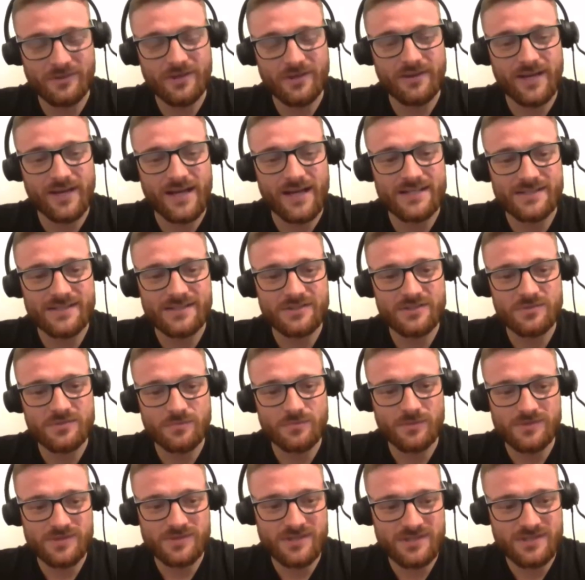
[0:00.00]
note, guys? I just
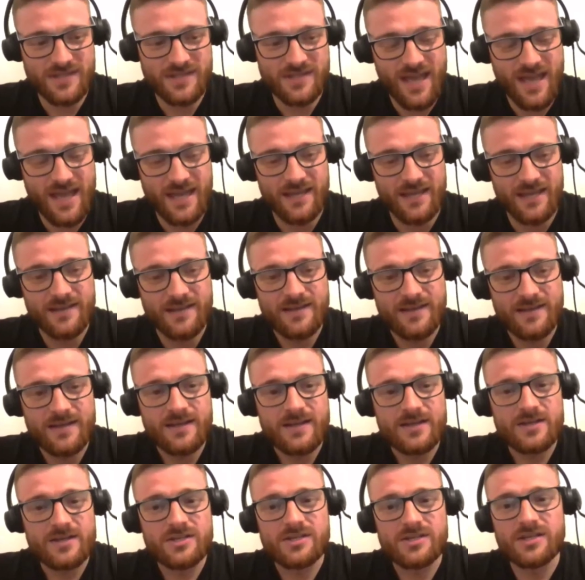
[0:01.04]
want to say,
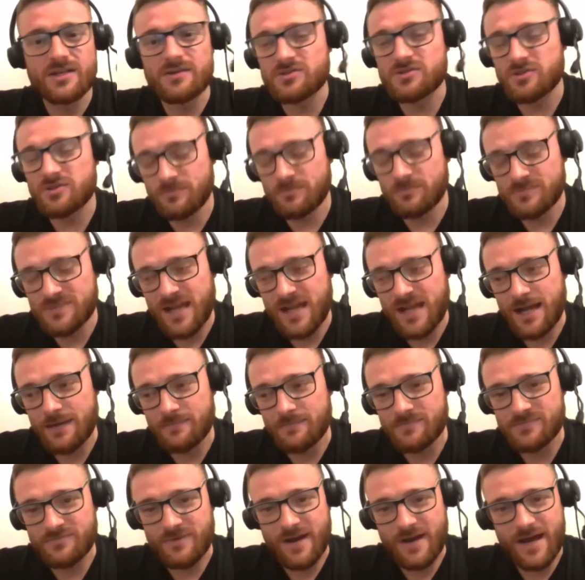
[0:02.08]

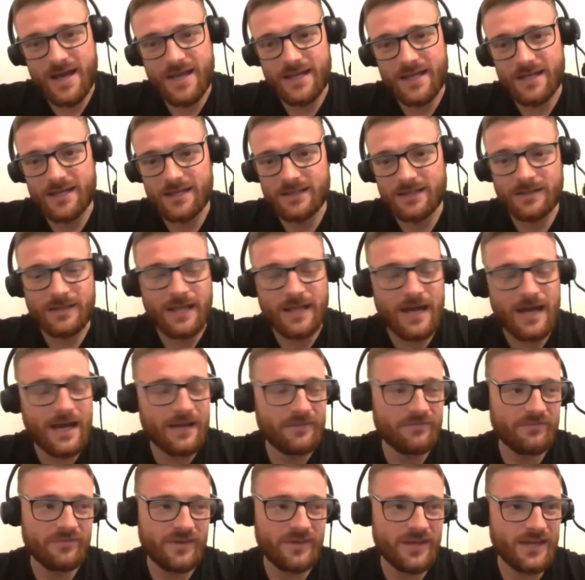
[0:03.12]
sometimes, right,
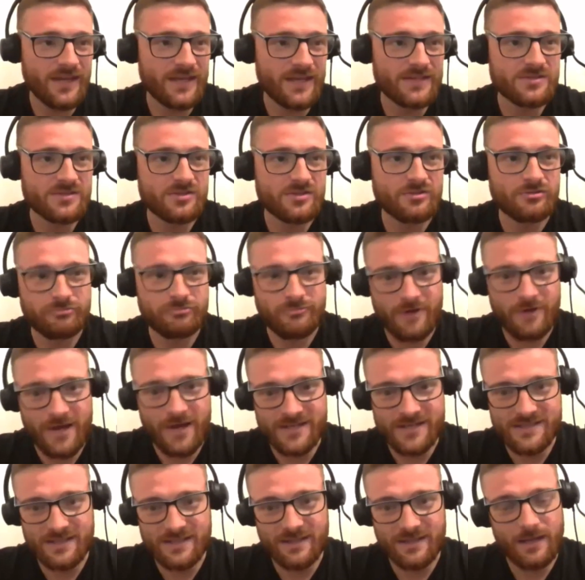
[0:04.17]
life is
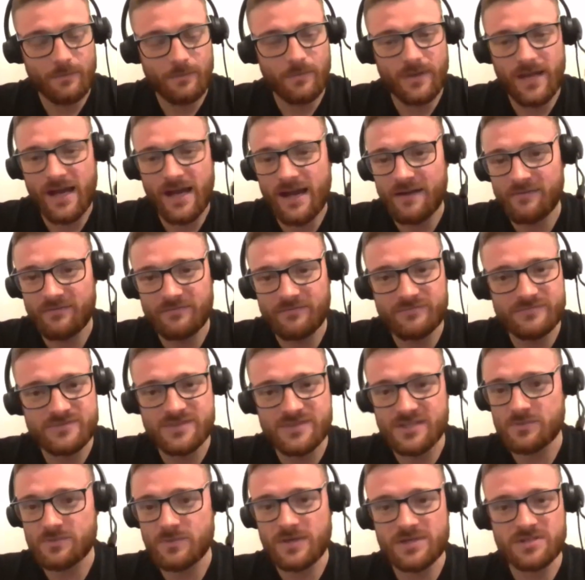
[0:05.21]
crazy. Like, we have
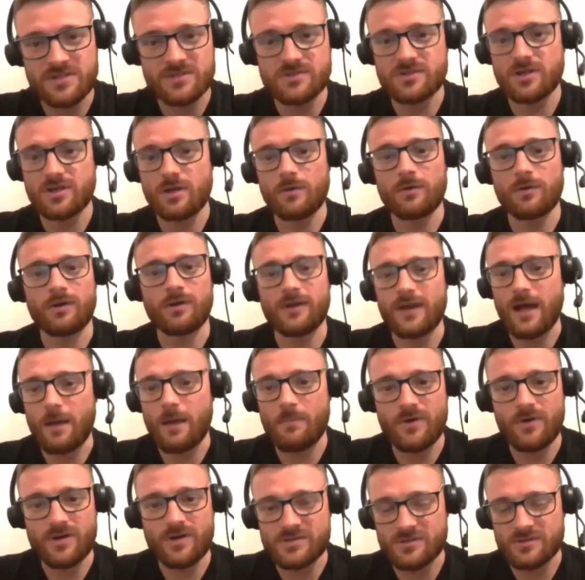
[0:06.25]
situations going on in our
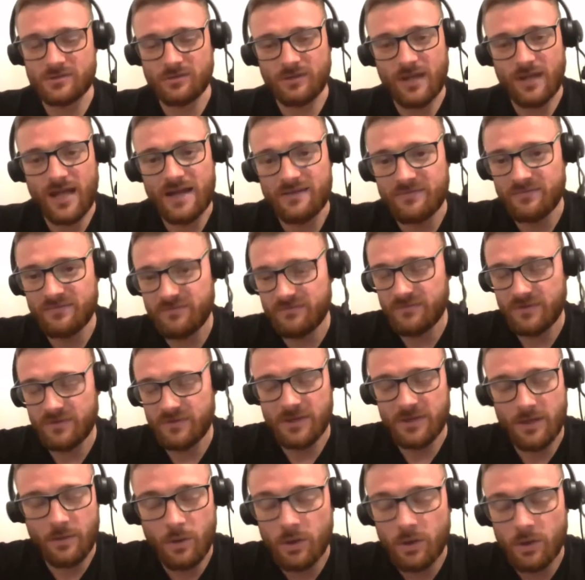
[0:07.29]
personal life.
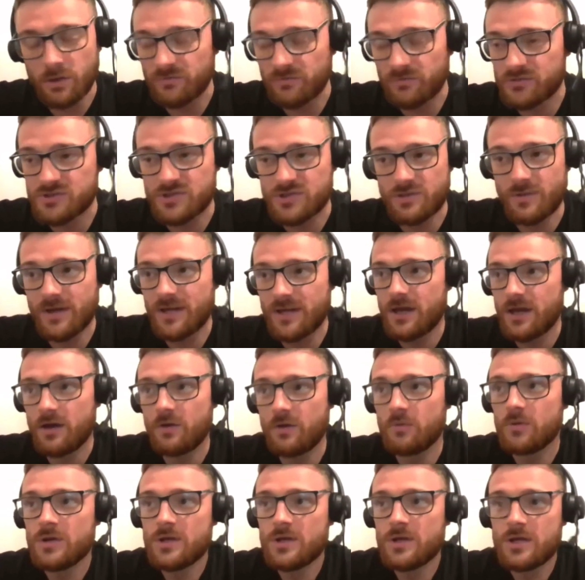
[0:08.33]
All of us do. I
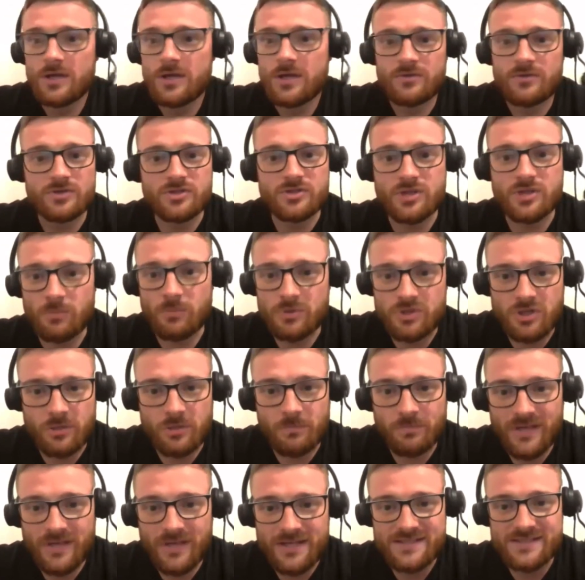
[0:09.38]
know there's so much
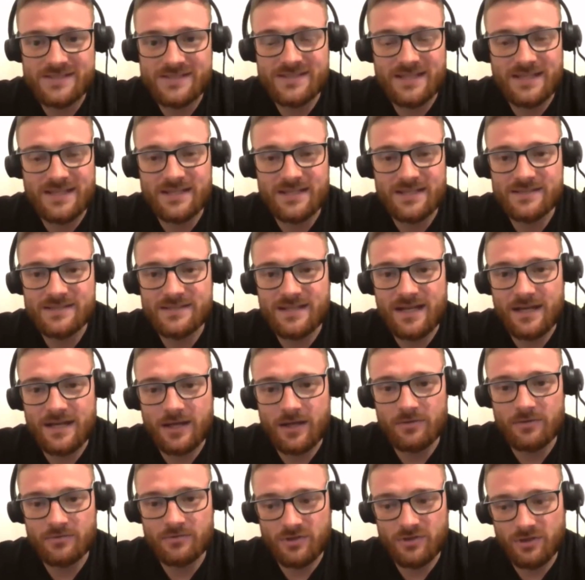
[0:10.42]
complexities that
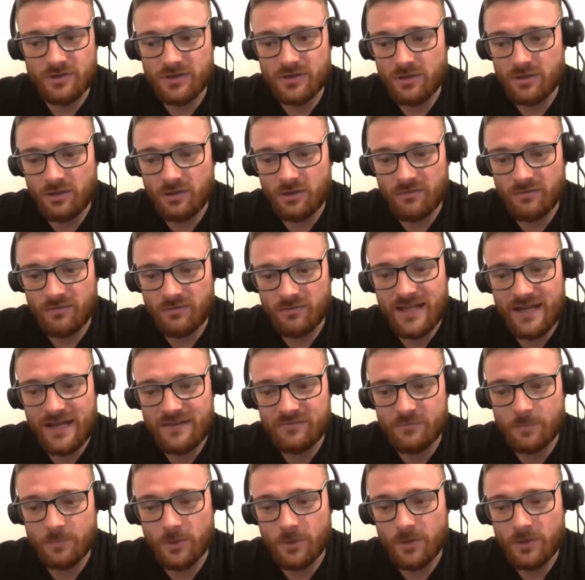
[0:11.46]
goes on in all of our
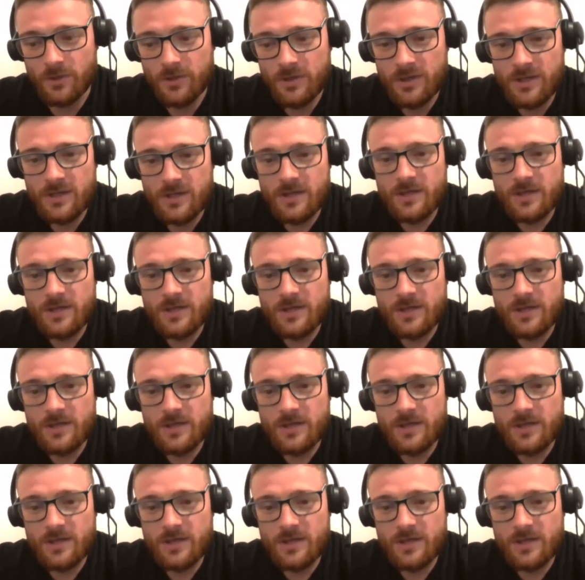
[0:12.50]
lives. But